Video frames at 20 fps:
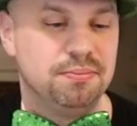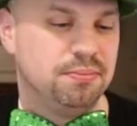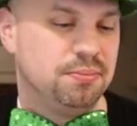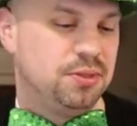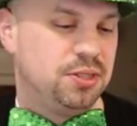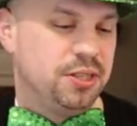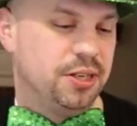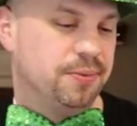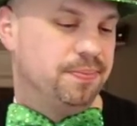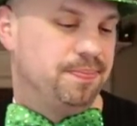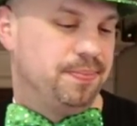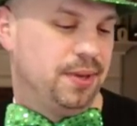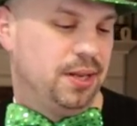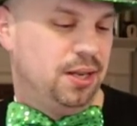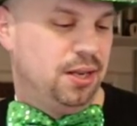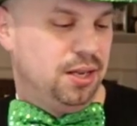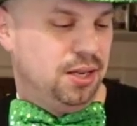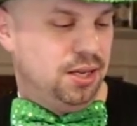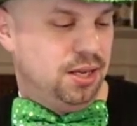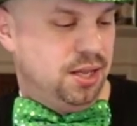So
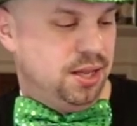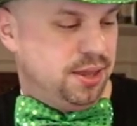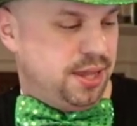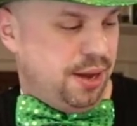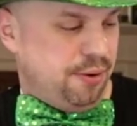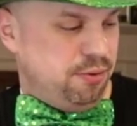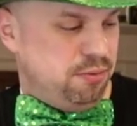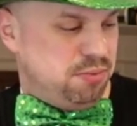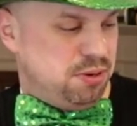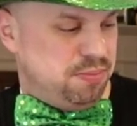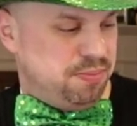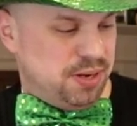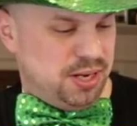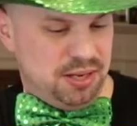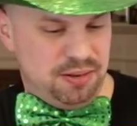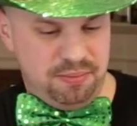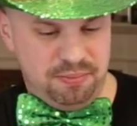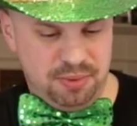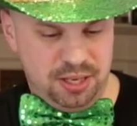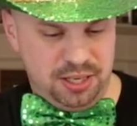that would be
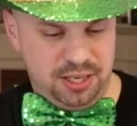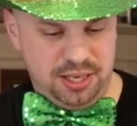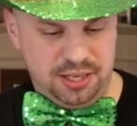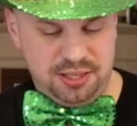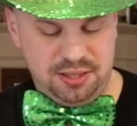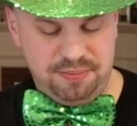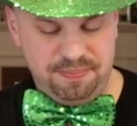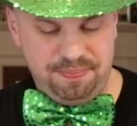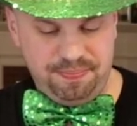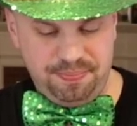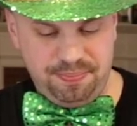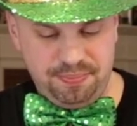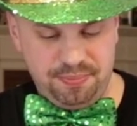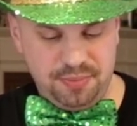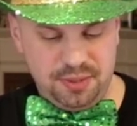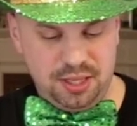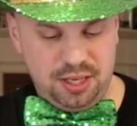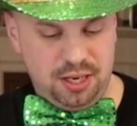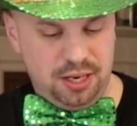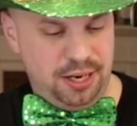my guess.
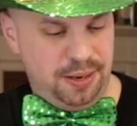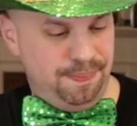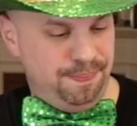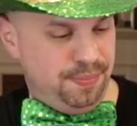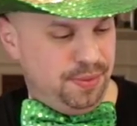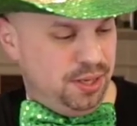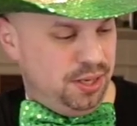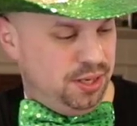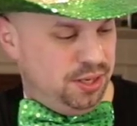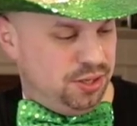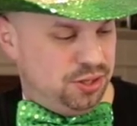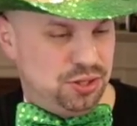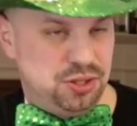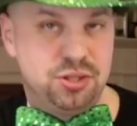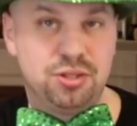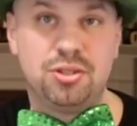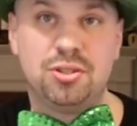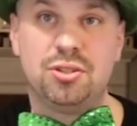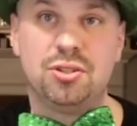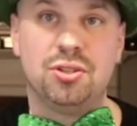All right.
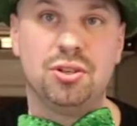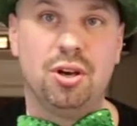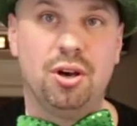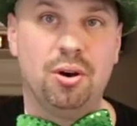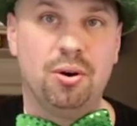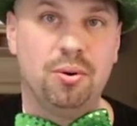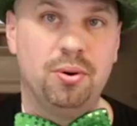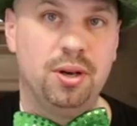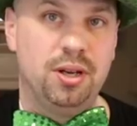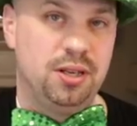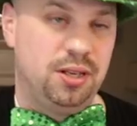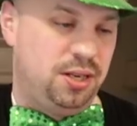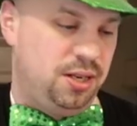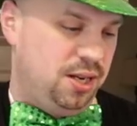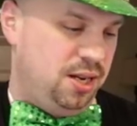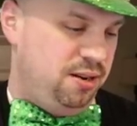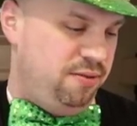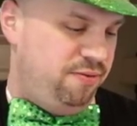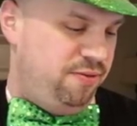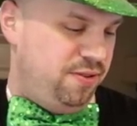So
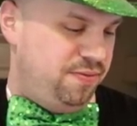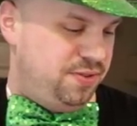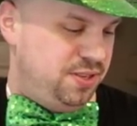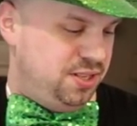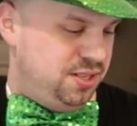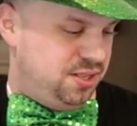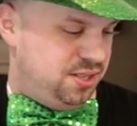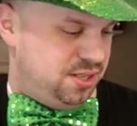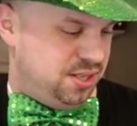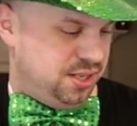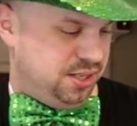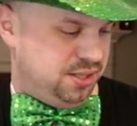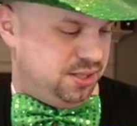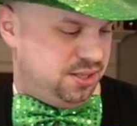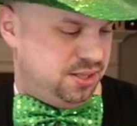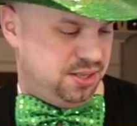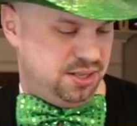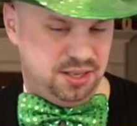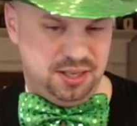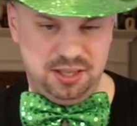
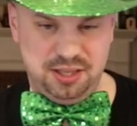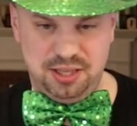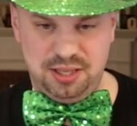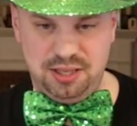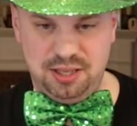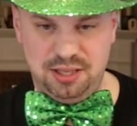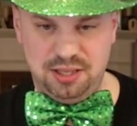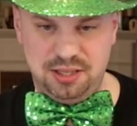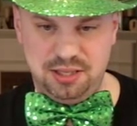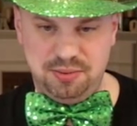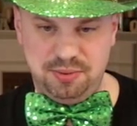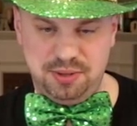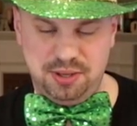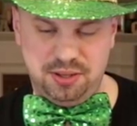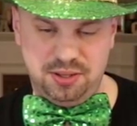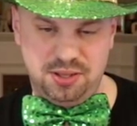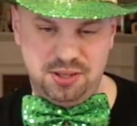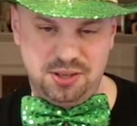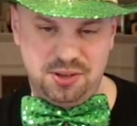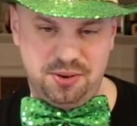9:56. Let's see what
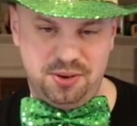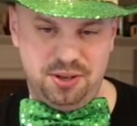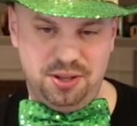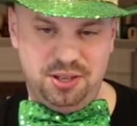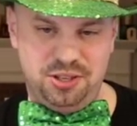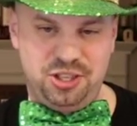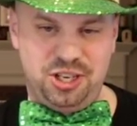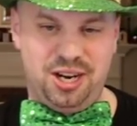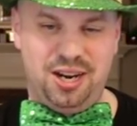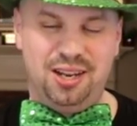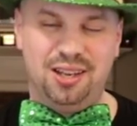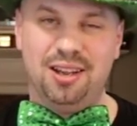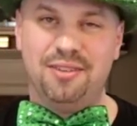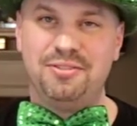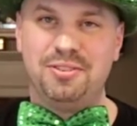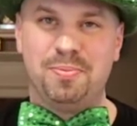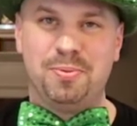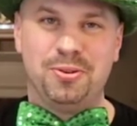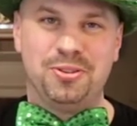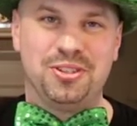else is going on in the chat. I'd love
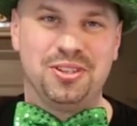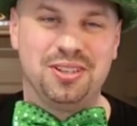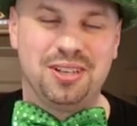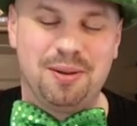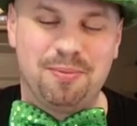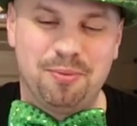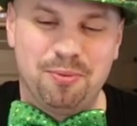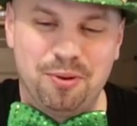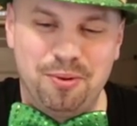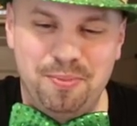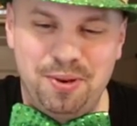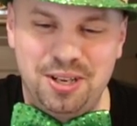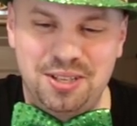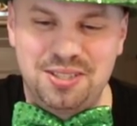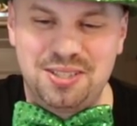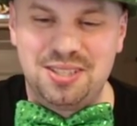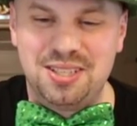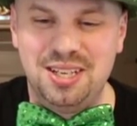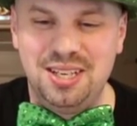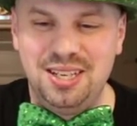to push it a couple more
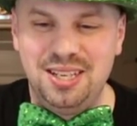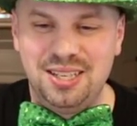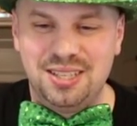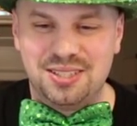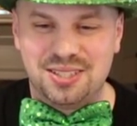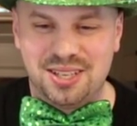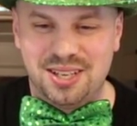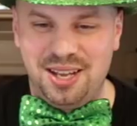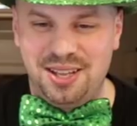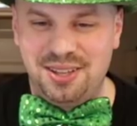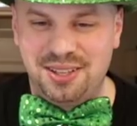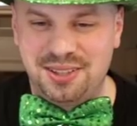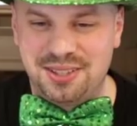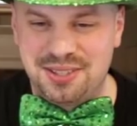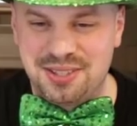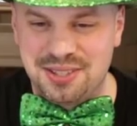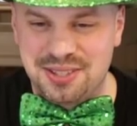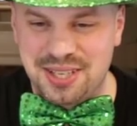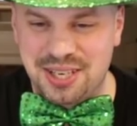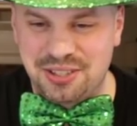minutes because I think
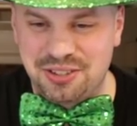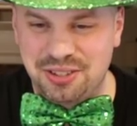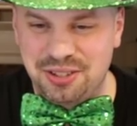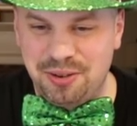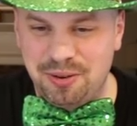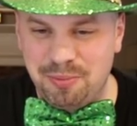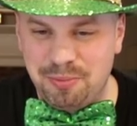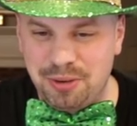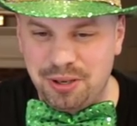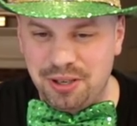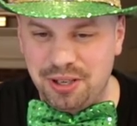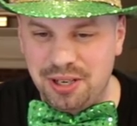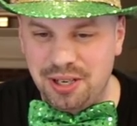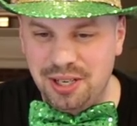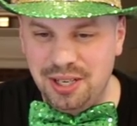this is actually going pretty good.